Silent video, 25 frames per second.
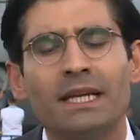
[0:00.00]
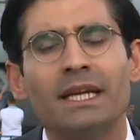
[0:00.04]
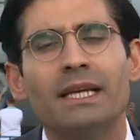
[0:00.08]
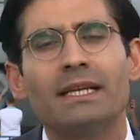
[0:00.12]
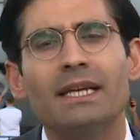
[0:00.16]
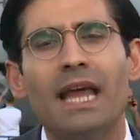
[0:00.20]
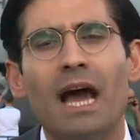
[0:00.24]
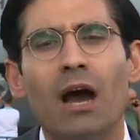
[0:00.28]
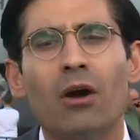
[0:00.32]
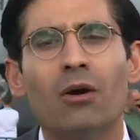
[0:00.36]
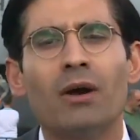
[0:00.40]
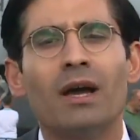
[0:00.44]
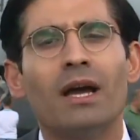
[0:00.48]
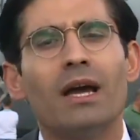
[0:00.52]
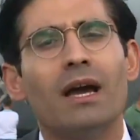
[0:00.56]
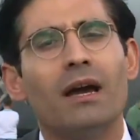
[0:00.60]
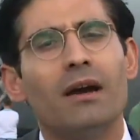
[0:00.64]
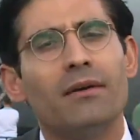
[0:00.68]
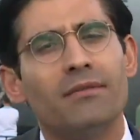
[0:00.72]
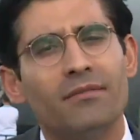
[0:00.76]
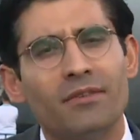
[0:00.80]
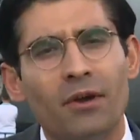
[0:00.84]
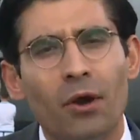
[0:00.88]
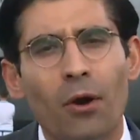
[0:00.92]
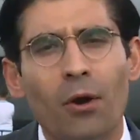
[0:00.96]
Now,
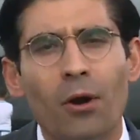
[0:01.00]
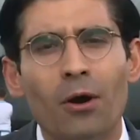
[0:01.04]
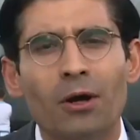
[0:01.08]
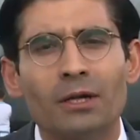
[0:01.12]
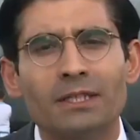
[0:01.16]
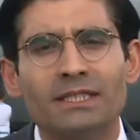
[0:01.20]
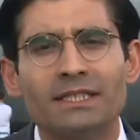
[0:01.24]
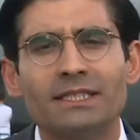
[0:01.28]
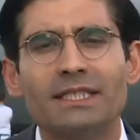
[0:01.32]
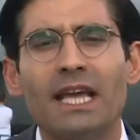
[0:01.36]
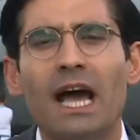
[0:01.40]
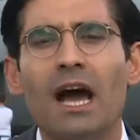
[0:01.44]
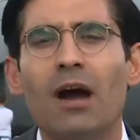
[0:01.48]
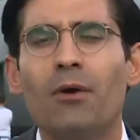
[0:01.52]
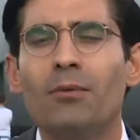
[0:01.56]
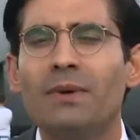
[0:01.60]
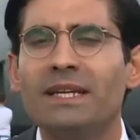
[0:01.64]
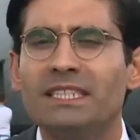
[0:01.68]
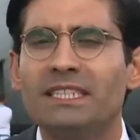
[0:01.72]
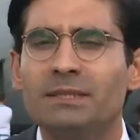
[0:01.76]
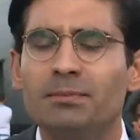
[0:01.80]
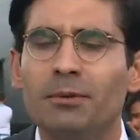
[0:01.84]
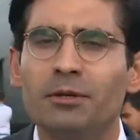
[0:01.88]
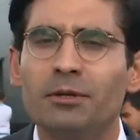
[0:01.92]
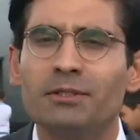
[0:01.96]
of course, now
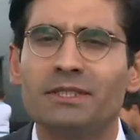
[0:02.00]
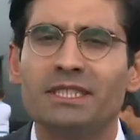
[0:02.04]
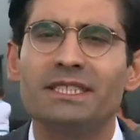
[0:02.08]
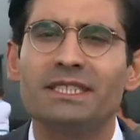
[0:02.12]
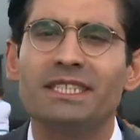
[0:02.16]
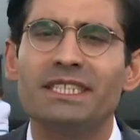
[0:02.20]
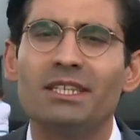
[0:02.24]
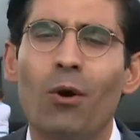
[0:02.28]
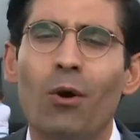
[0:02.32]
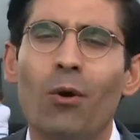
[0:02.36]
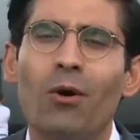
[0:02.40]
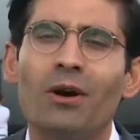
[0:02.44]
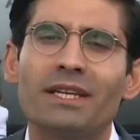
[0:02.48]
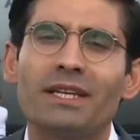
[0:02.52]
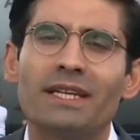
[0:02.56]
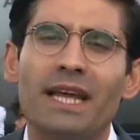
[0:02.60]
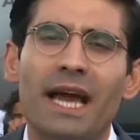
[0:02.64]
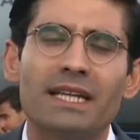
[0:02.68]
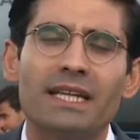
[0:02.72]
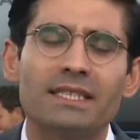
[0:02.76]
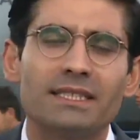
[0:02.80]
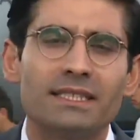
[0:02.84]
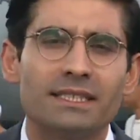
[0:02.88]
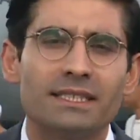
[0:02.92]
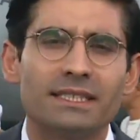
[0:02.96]
we spoke to the
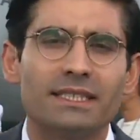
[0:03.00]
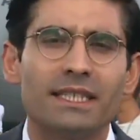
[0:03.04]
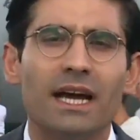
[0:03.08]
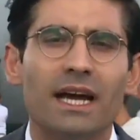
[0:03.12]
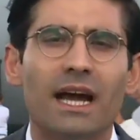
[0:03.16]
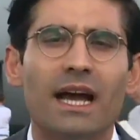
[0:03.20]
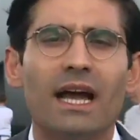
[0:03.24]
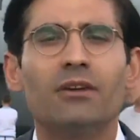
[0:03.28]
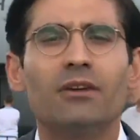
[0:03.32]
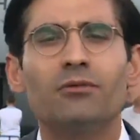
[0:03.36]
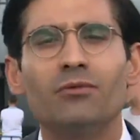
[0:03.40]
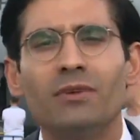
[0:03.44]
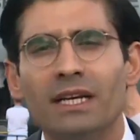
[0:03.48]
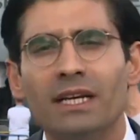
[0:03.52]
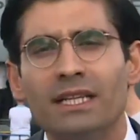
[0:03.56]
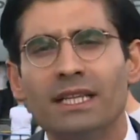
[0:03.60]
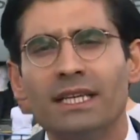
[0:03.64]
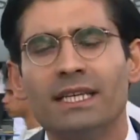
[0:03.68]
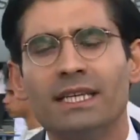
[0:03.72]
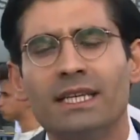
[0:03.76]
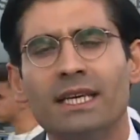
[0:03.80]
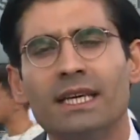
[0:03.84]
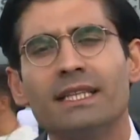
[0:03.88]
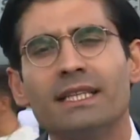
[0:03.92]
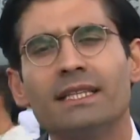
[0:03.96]
organizers here, and
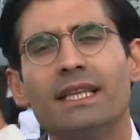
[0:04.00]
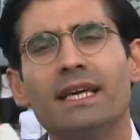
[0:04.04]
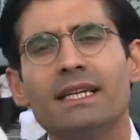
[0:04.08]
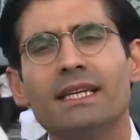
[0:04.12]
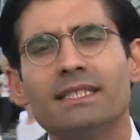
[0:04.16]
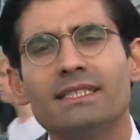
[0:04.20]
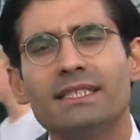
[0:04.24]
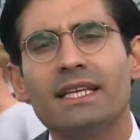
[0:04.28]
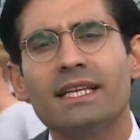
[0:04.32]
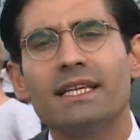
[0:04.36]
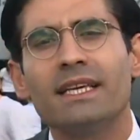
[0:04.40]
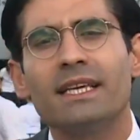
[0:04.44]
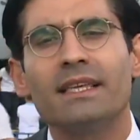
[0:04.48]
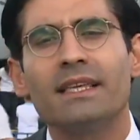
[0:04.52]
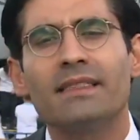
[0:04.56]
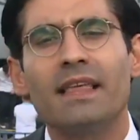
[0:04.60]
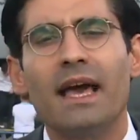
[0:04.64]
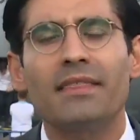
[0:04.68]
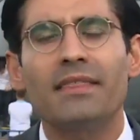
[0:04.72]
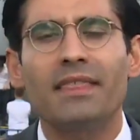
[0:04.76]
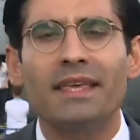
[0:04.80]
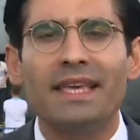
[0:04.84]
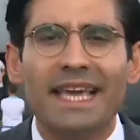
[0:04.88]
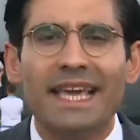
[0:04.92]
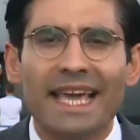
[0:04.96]
really they're saying
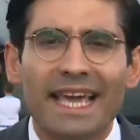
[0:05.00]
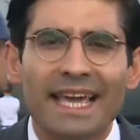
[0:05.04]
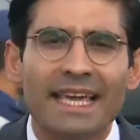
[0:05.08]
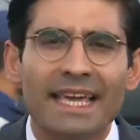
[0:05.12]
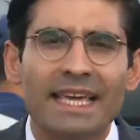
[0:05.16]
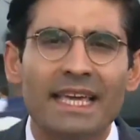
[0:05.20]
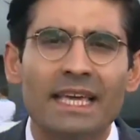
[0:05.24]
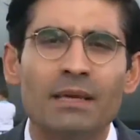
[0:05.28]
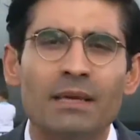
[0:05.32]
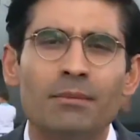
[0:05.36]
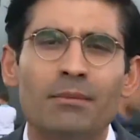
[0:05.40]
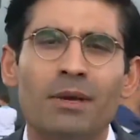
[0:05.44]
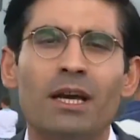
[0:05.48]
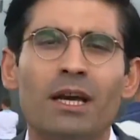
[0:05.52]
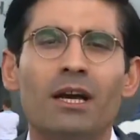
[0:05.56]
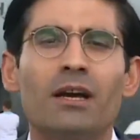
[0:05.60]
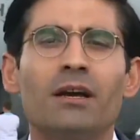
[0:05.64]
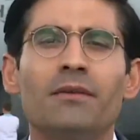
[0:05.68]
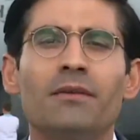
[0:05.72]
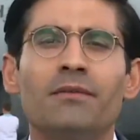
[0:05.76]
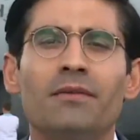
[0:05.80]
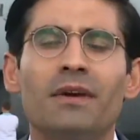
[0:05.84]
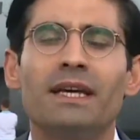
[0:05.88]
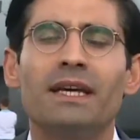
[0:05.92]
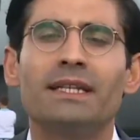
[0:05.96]
that the aim
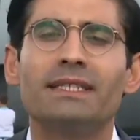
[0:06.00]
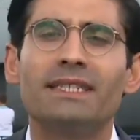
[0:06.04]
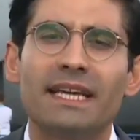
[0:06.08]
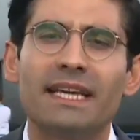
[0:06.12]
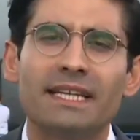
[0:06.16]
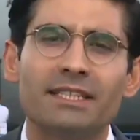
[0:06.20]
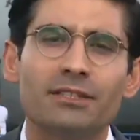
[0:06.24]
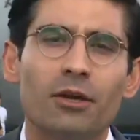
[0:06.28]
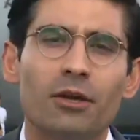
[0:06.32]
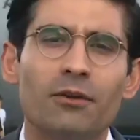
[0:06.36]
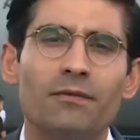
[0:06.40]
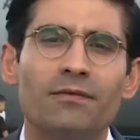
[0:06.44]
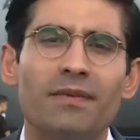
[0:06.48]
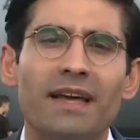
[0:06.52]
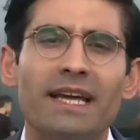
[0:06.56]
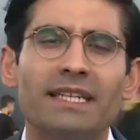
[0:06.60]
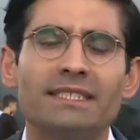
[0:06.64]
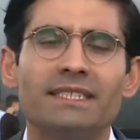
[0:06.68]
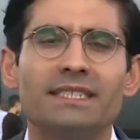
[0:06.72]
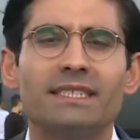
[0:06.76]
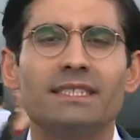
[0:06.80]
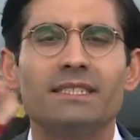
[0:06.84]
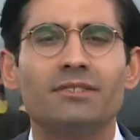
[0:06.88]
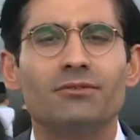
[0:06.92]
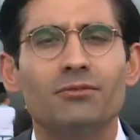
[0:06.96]
of
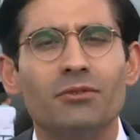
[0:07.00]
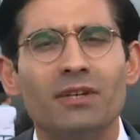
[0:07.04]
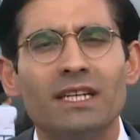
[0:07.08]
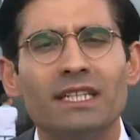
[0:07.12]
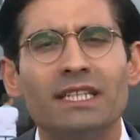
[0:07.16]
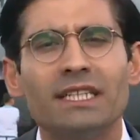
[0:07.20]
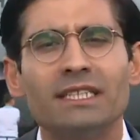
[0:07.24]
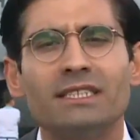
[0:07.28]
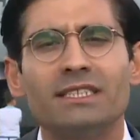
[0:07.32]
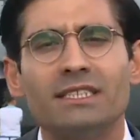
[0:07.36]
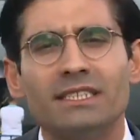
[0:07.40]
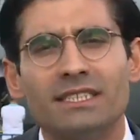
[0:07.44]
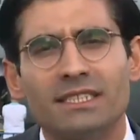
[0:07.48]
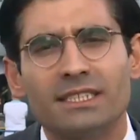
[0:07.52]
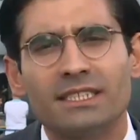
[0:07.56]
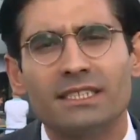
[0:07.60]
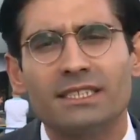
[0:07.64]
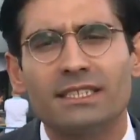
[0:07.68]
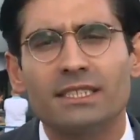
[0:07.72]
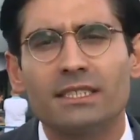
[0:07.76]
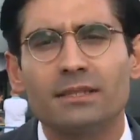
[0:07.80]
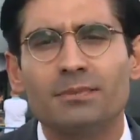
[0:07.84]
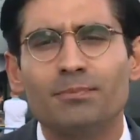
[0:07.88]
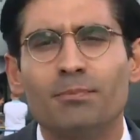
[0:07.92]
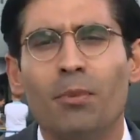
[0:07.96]
Teknofest is really just to
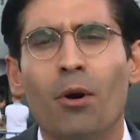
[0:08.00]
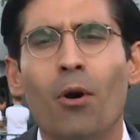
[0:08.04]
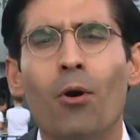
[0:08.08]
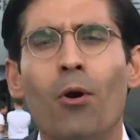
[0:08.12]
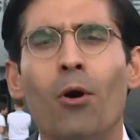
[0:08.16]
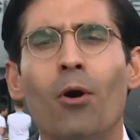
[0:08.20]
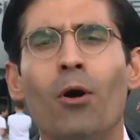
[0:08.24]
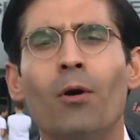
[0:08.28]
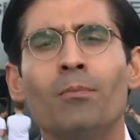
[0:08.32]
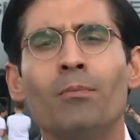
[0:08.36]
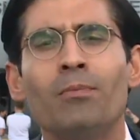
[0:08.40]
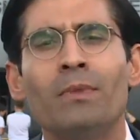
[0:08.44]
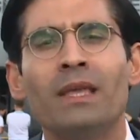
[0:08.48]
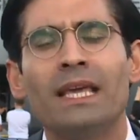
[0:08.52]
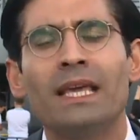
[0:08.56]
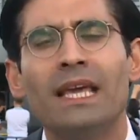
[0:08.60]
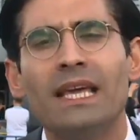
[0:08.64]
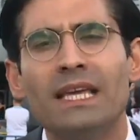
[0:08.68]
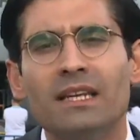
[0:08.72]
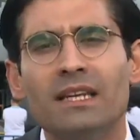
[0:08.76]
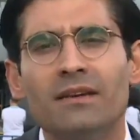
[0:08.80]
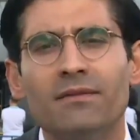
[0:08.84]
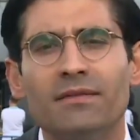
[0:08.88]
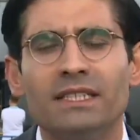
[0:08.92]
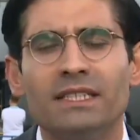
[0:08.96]
support
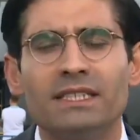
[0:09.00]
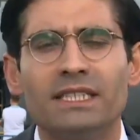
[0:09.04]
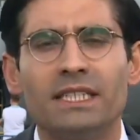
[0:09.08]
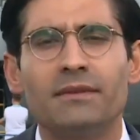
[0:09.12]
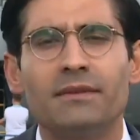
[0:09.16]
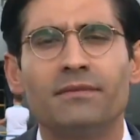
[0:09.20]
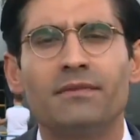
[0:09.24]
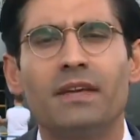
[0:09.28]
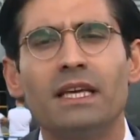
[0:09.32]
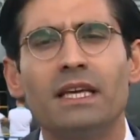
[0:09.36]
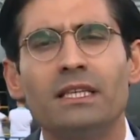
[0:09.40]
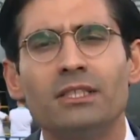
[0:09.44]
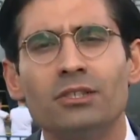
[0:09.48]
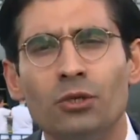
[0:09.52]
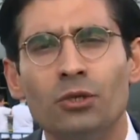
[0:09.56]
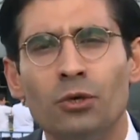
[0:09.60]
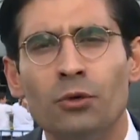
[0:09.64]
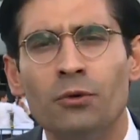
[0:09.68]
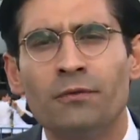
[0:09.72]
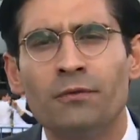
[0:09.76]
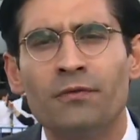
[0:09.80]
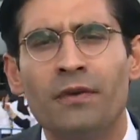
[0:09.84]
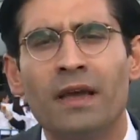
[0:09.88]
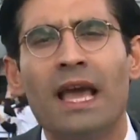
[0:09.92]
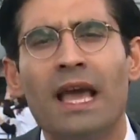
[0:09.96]
innovative
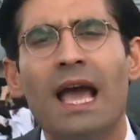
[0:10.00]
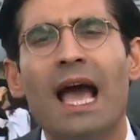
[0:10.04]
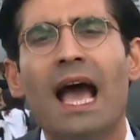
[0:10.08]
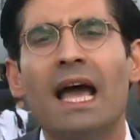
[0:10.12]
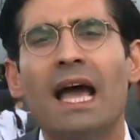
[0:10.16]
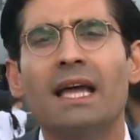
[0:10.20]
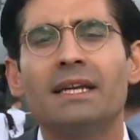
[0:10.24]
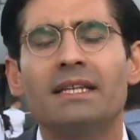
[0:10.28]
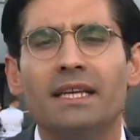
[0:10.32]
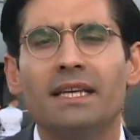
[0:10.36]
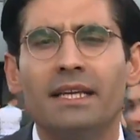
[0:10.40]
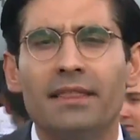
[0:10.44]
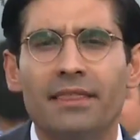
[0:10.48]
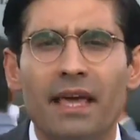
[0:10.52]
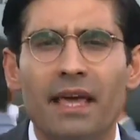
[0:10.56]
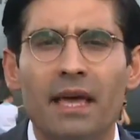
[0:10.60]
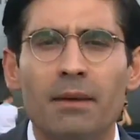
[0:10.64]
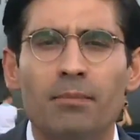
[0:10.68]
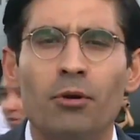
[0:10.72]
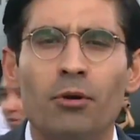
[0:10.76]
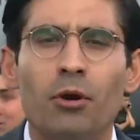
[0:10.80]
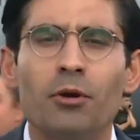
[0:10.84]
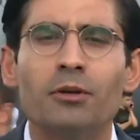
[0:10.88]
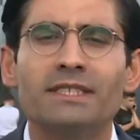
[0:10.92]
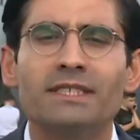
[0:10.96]
youth and their
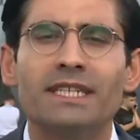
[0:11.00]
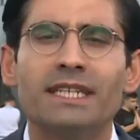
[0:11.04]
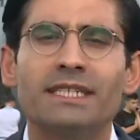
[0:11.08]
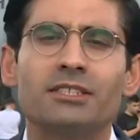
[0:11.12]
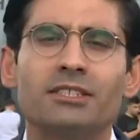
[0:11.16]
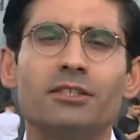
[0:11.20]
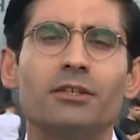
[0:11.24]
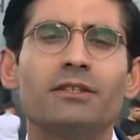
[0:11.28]
projects.